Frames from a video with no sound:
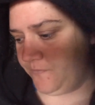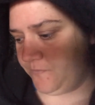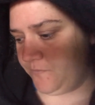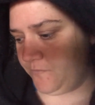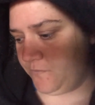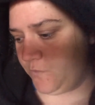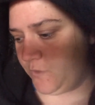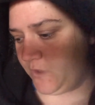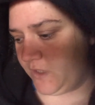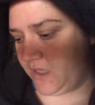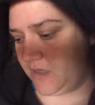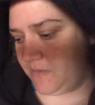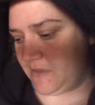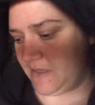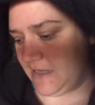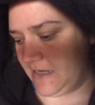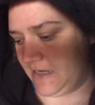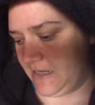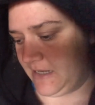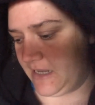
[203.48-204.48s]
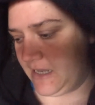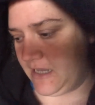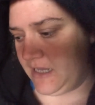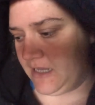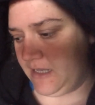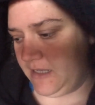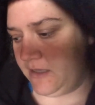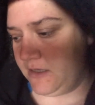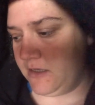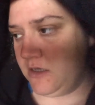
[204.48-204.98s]
we're going to be getting
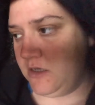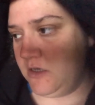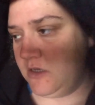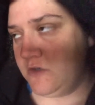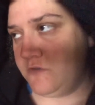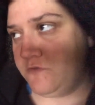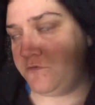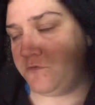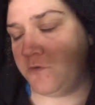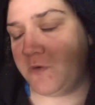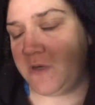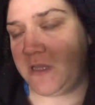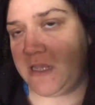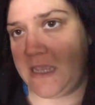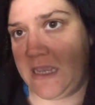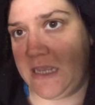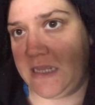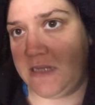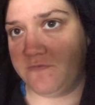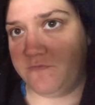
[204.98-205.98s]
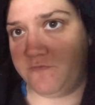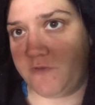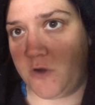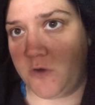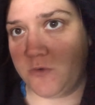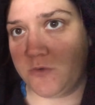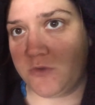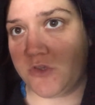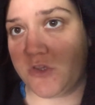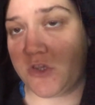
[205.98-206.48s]
a 48
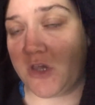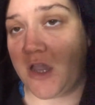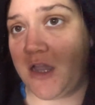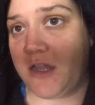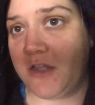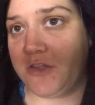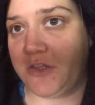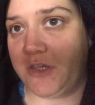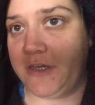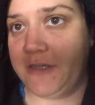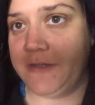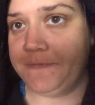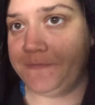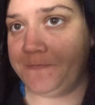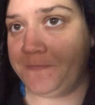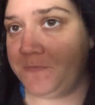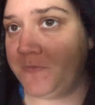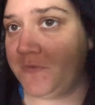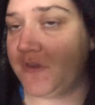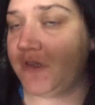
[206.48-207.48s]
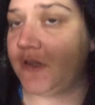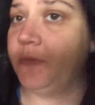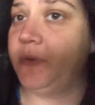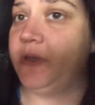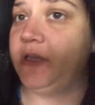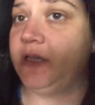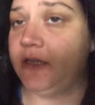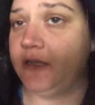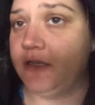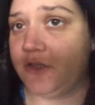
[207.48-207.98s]
volt charger so we
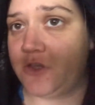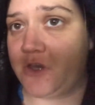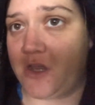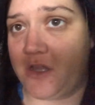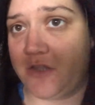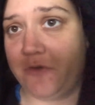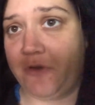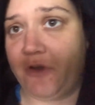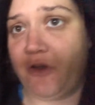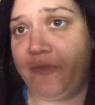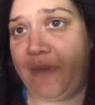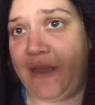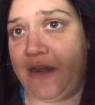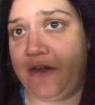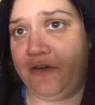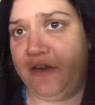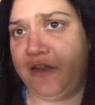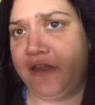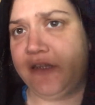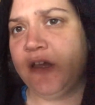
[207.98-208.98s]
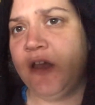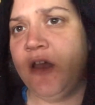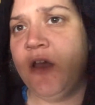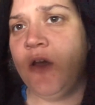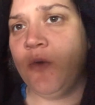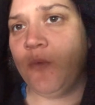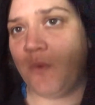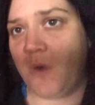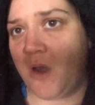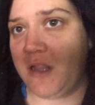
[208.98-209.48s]
can charge our own batteries
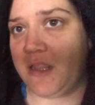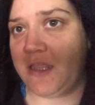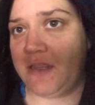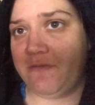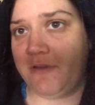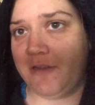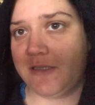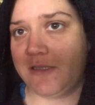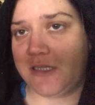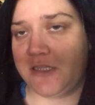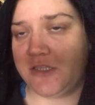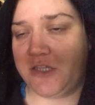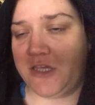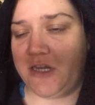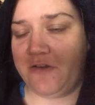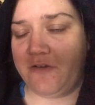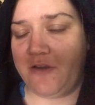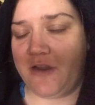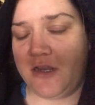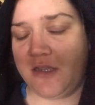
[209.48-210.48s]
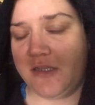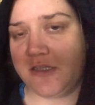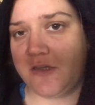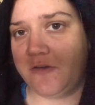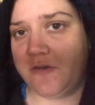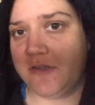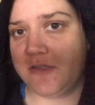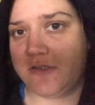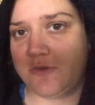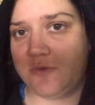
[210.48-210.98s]
while he runs that generator. So
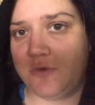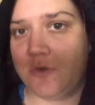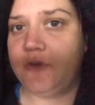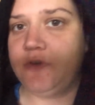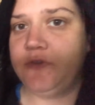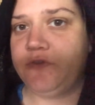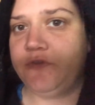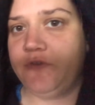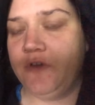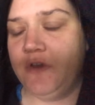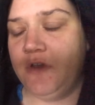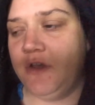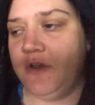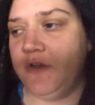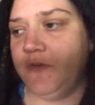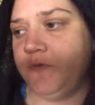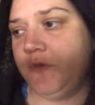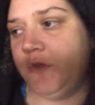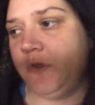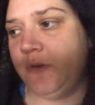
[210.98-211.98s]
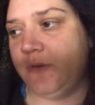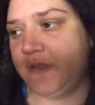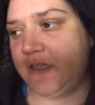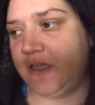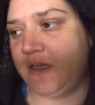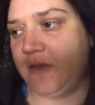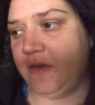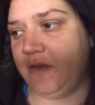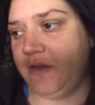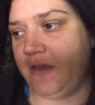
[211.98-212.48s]
it's sort of
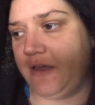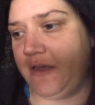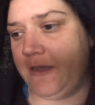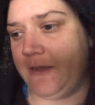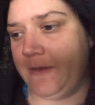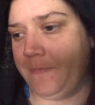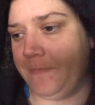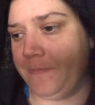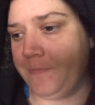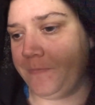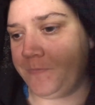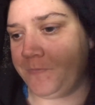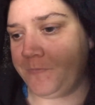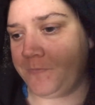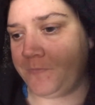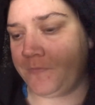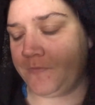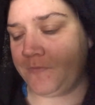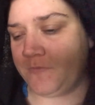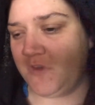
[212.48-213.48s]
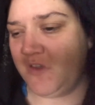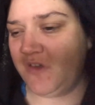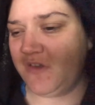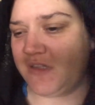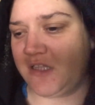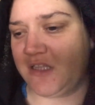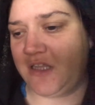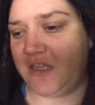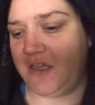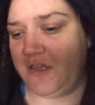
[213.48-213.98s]
using
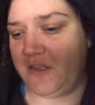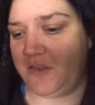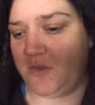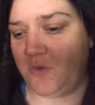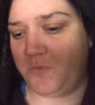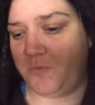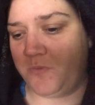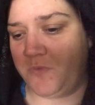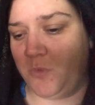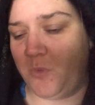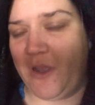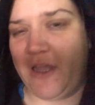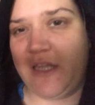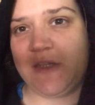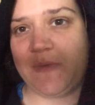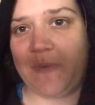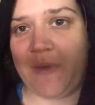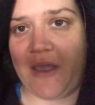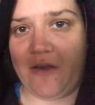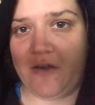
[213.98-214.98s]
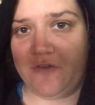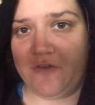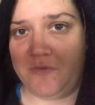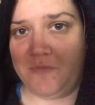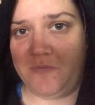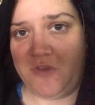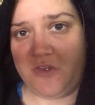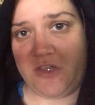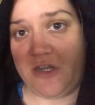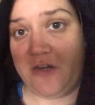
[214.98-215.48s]
the waste power
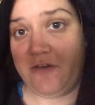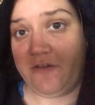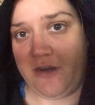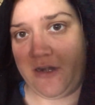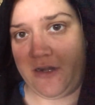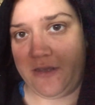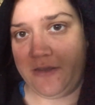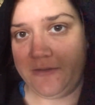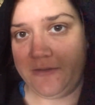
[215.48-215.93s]
from the generator.